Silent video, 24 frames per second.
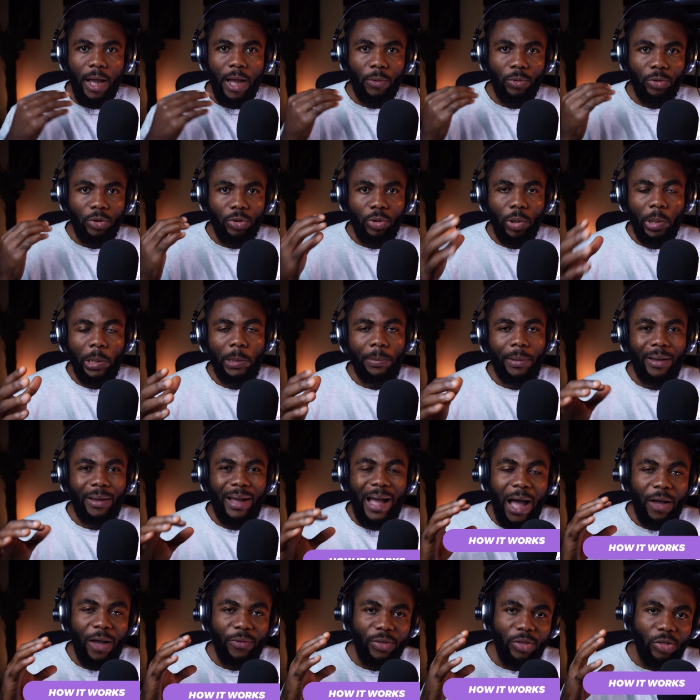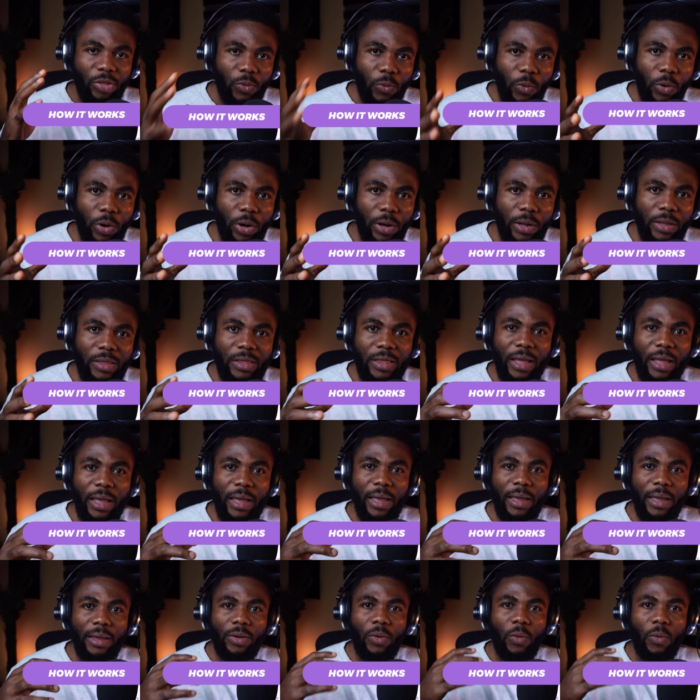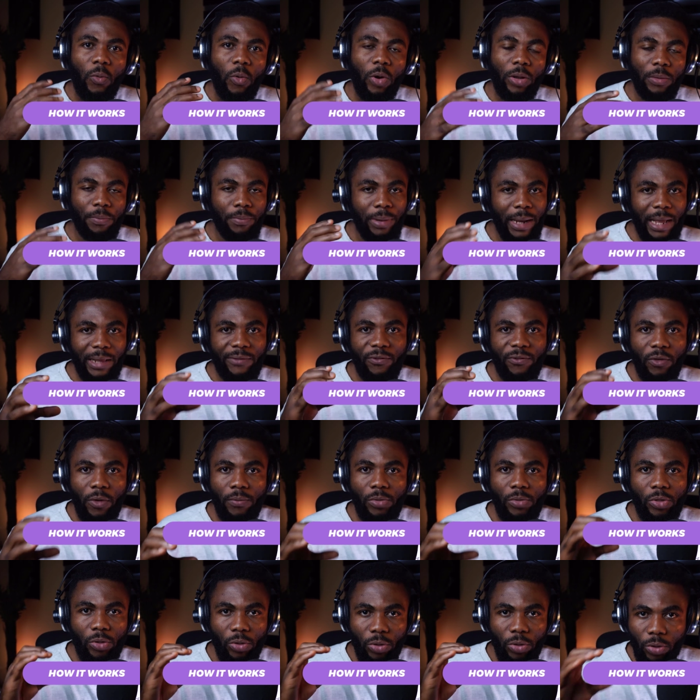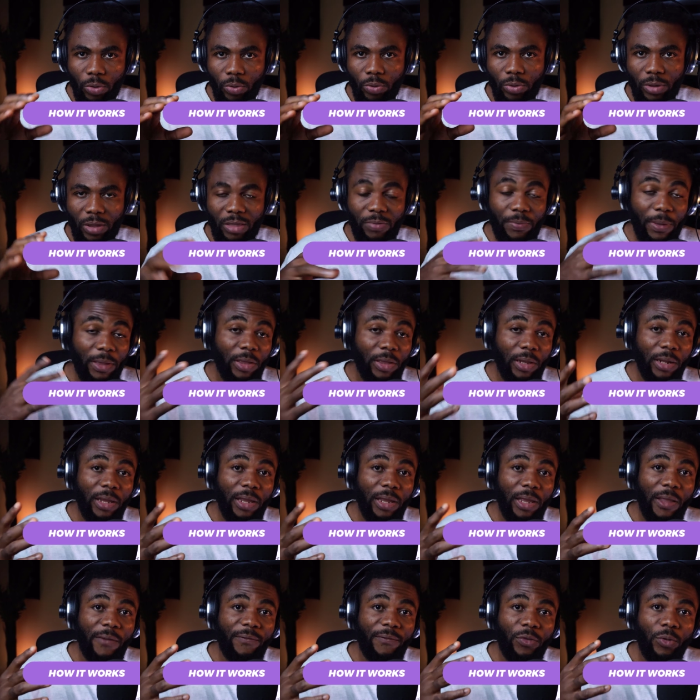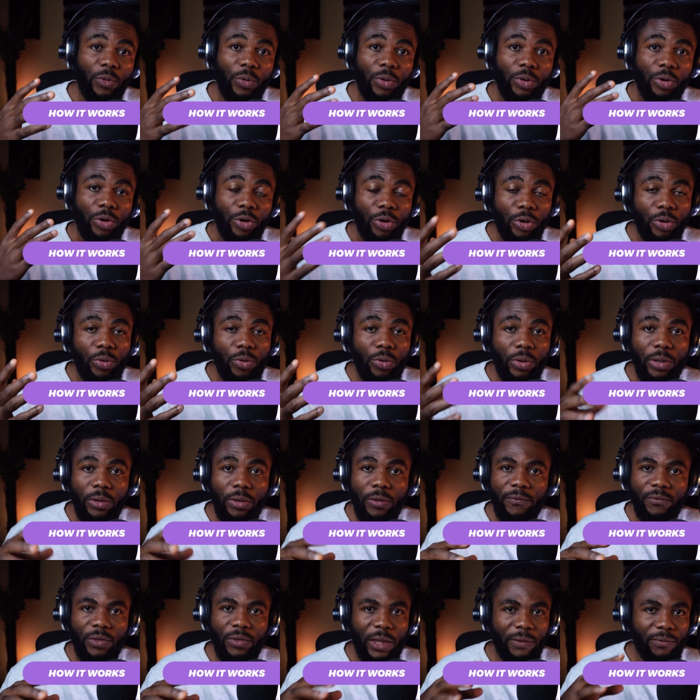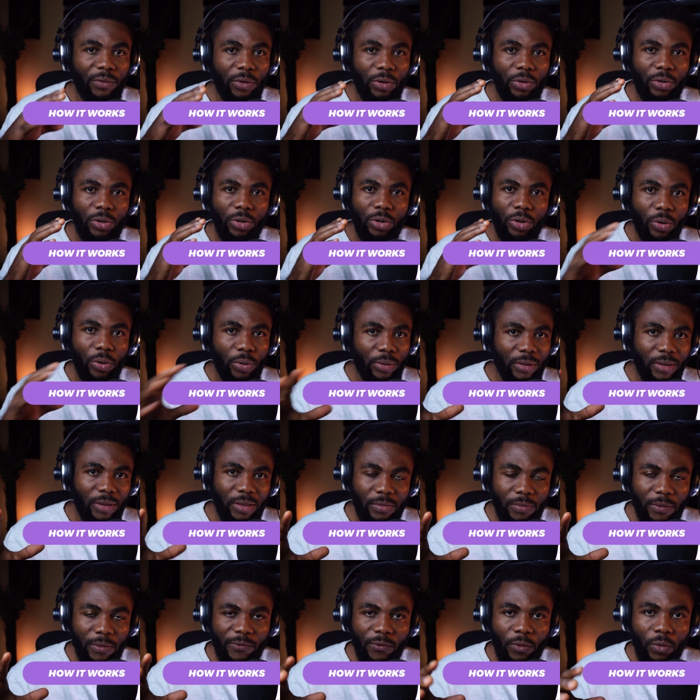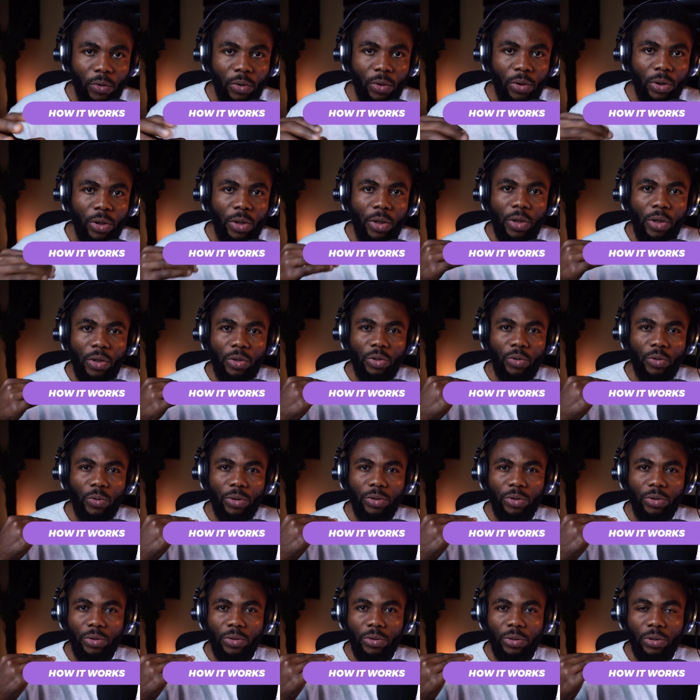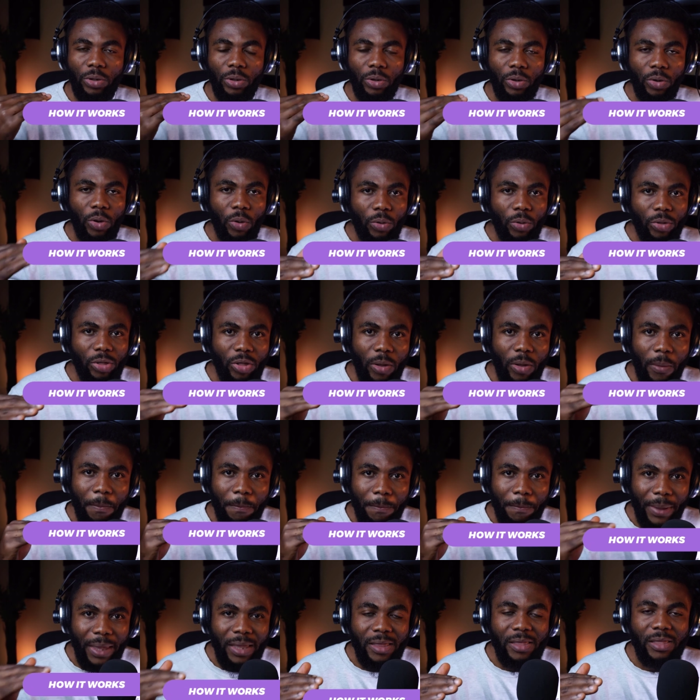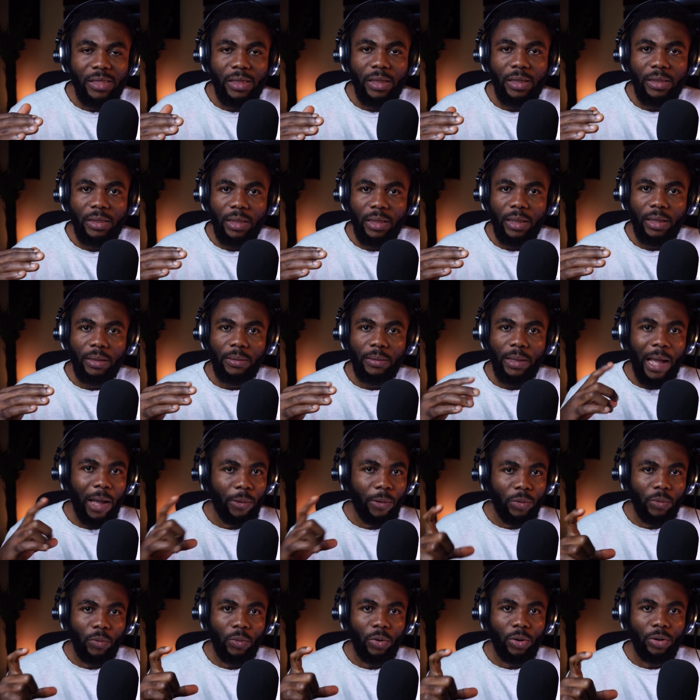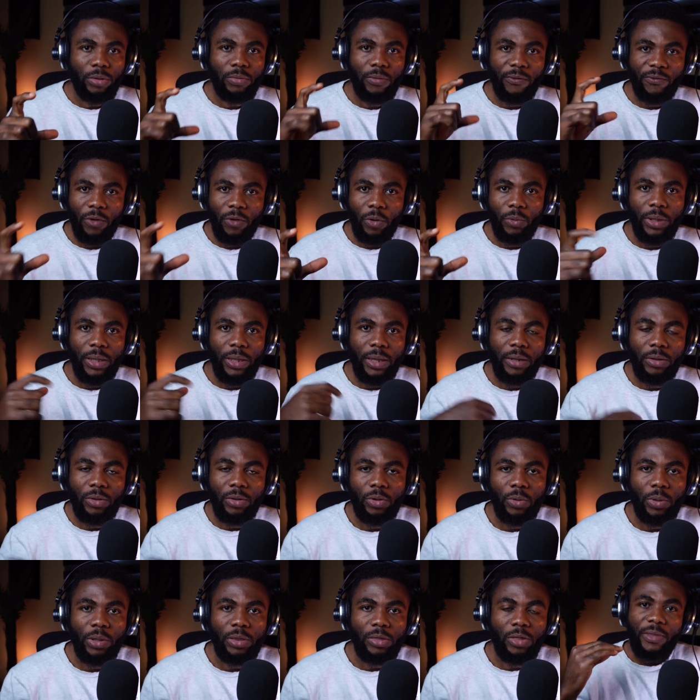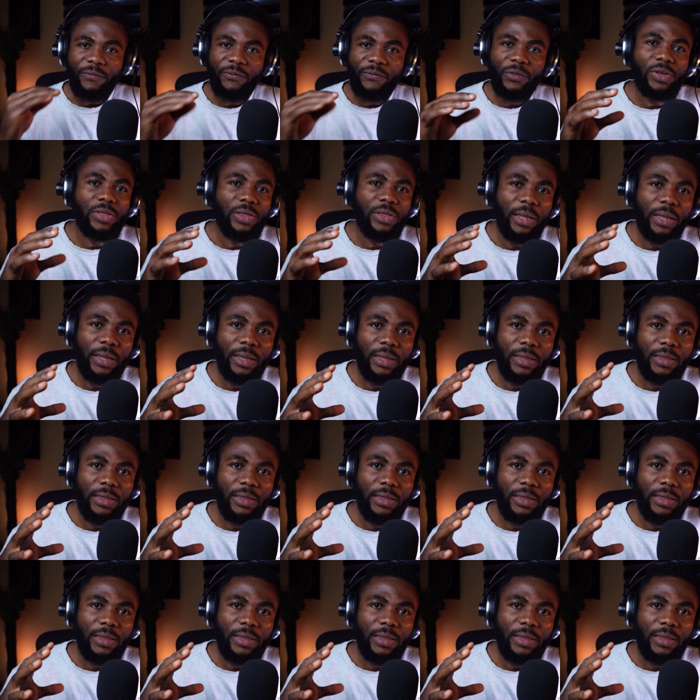I want to talk about how this works and what platforms to use, especially if you're new, you've never done this before, you want to know some basics, uh, how it works before we get into it. The first thing